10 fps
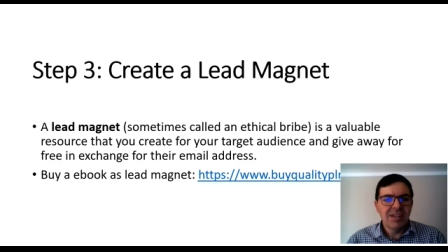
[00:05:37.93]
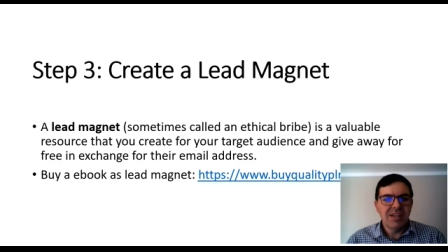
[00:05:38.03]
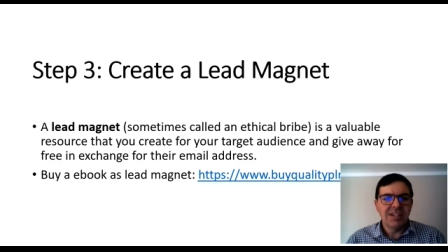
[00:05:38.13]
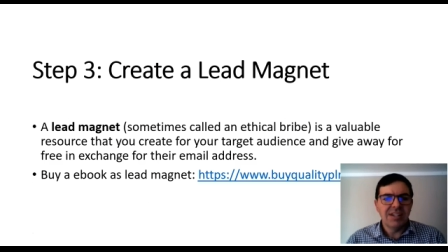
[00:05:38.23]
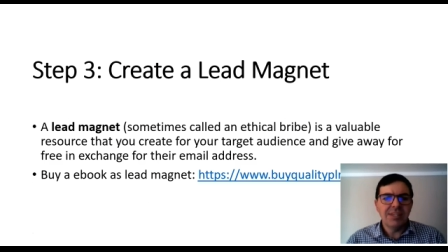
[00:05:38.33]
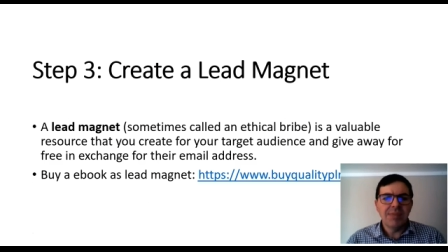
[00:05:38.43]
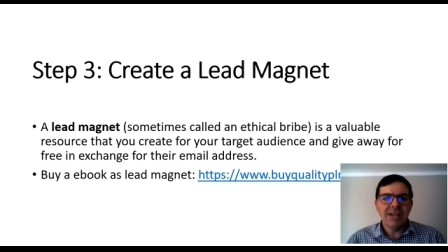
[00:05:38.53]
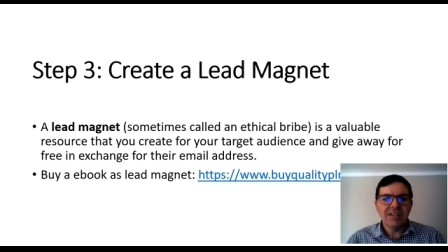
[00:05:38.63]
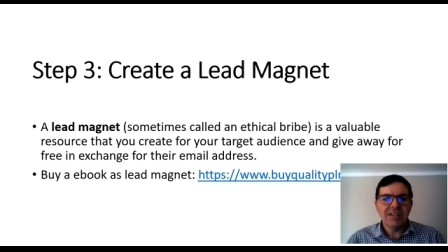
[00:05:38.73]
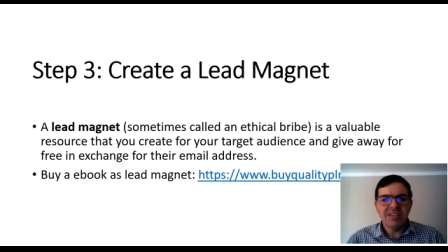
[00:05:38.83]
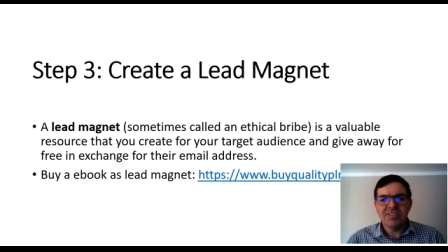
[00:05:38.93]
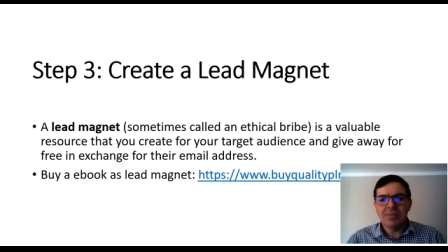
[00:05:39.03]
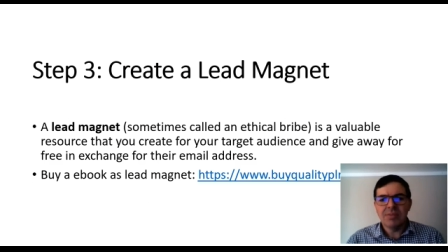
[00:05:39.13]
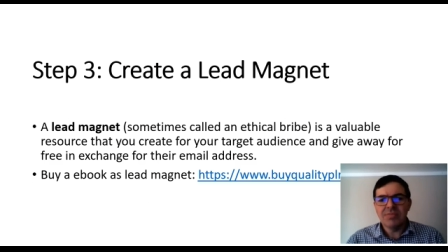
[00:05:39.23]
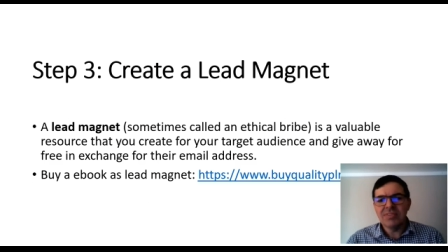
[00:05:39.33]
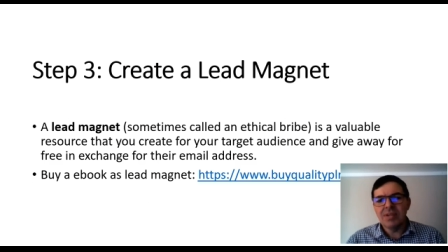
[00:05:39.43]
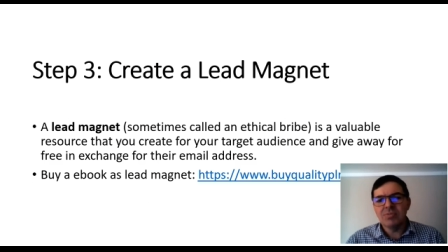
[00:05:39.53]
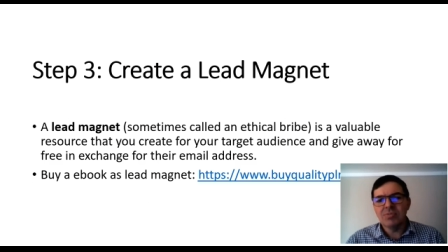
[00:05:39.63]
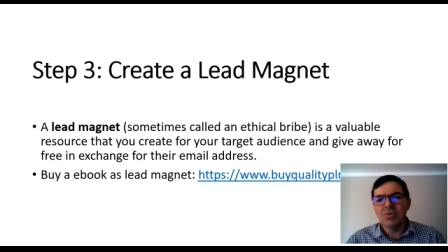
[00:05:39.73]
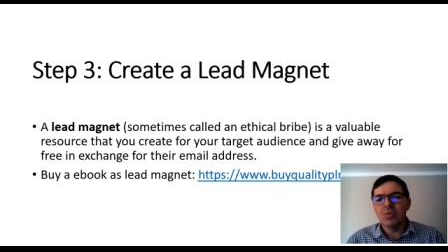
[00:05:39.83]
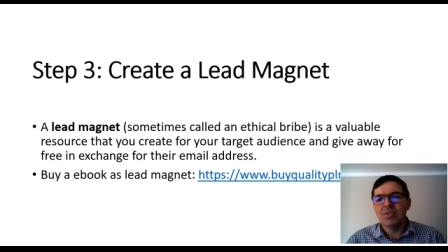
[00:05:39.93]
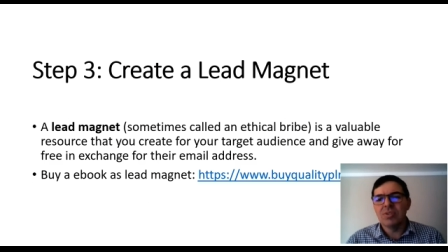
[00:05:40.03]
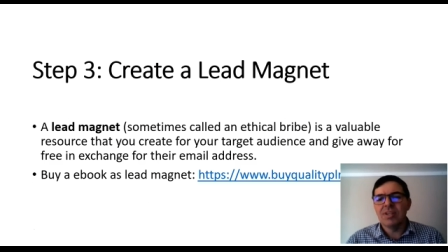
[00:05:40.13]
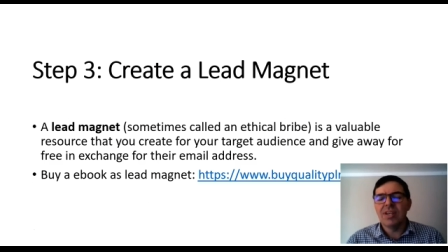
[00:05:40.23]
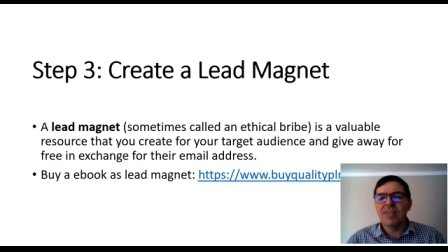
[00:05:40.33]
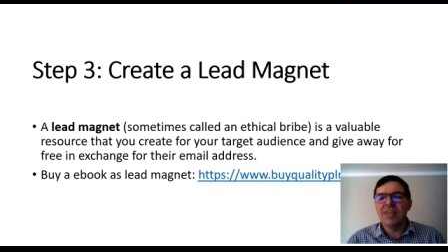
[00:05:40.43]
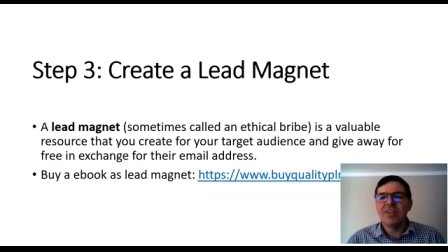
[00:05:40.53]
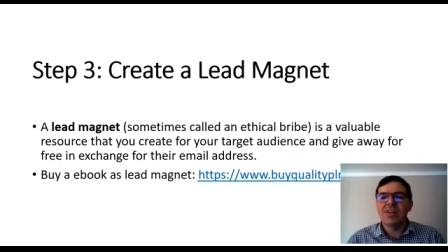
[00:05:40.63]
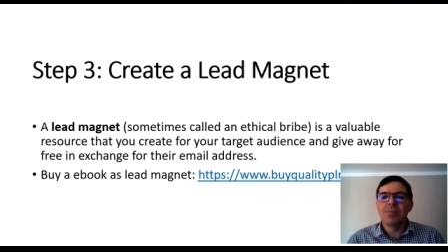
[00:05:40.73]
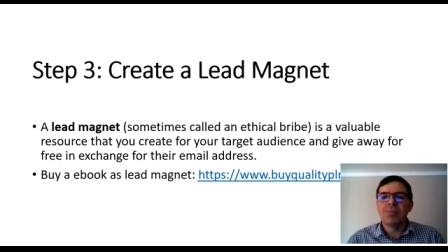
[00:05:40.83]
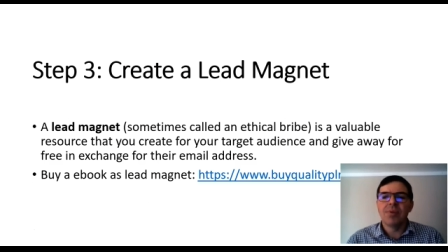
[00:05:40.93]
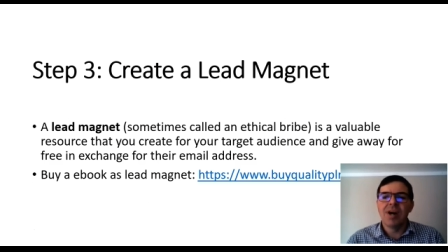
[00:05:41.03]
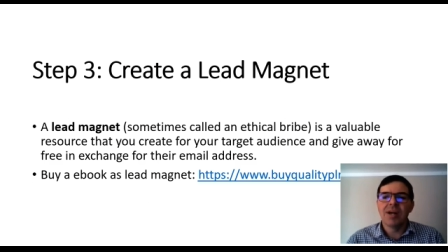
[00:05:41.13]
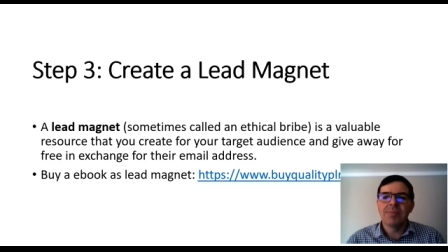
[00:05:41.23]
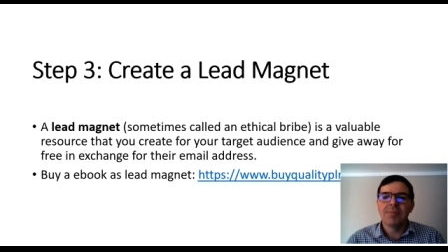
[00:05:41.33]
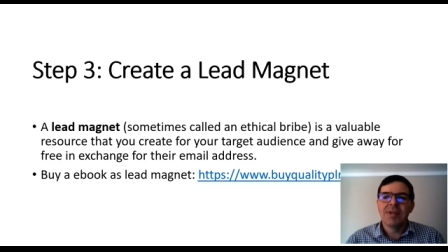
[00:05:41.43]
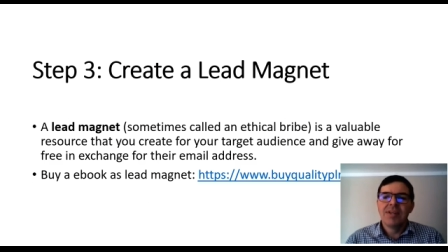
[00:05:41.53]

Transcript: A lead magnet is sometimes called an ethical bribe.